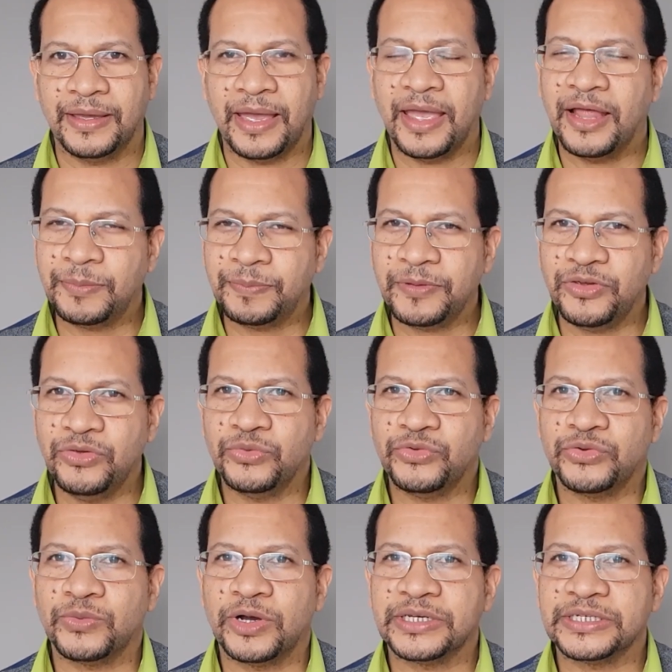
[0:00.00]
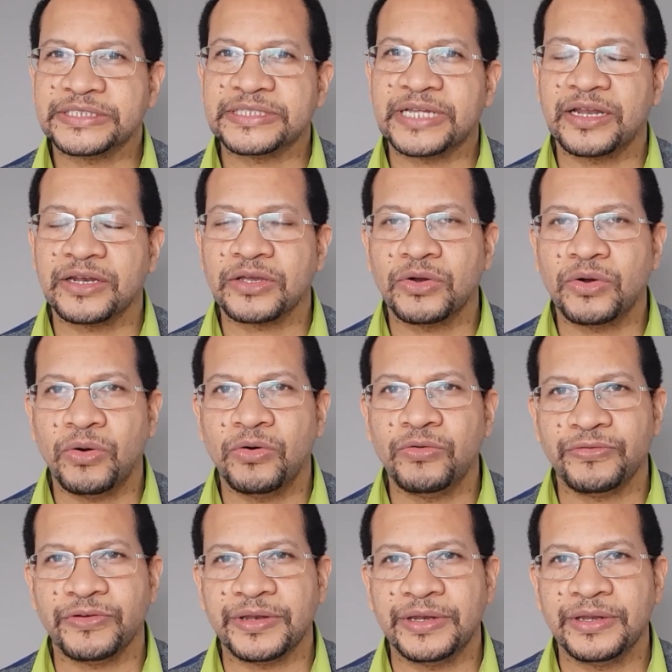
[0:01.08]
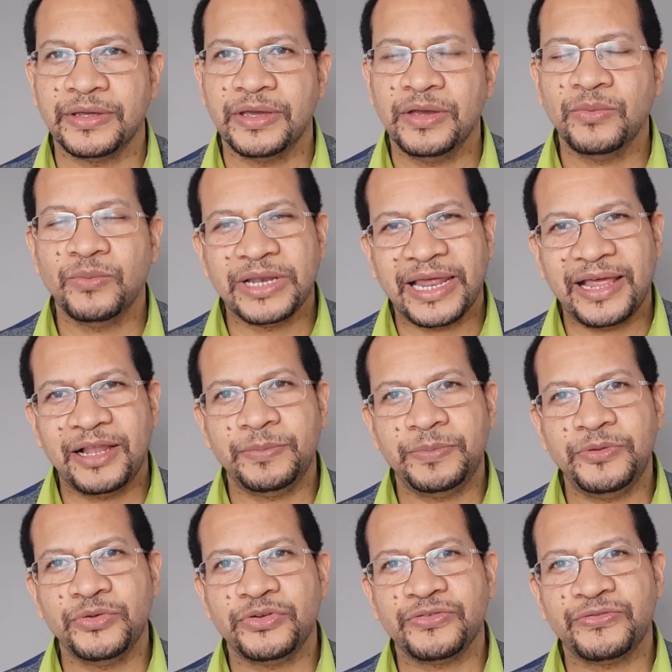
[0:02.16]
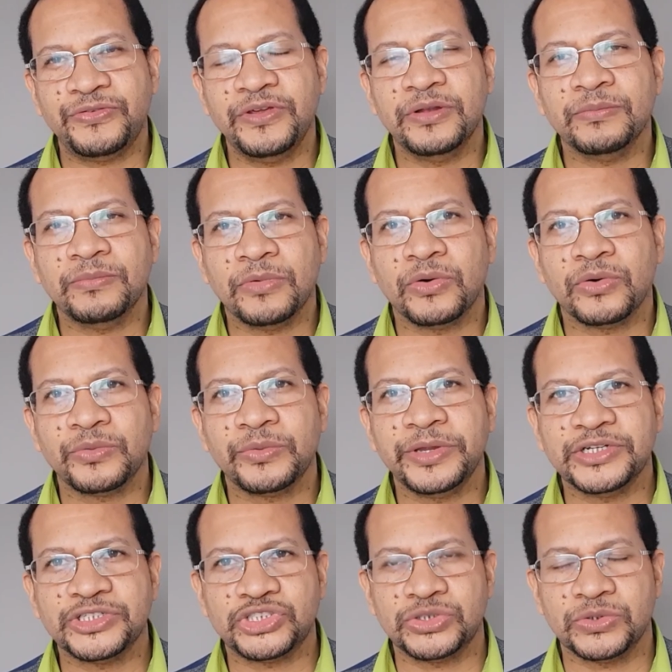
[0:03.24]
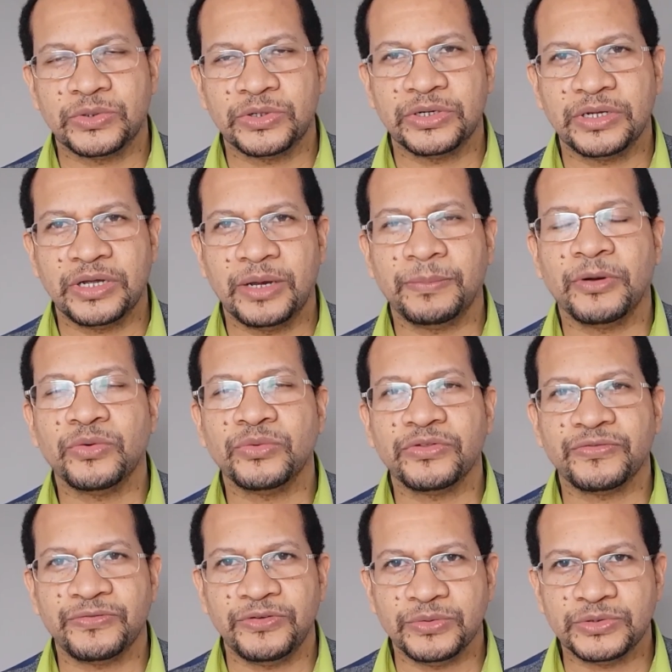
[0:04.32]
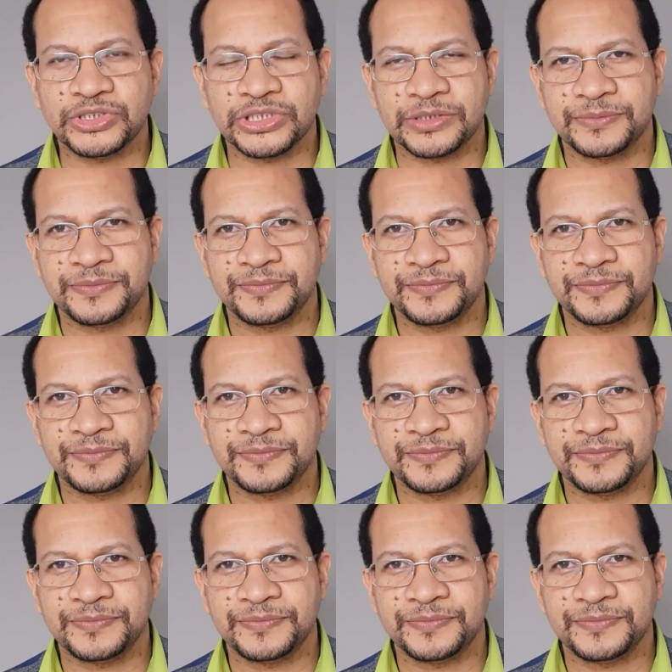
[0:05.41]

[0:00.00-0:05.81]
Helping you to understand COVID will help you to feel more reassured about the future.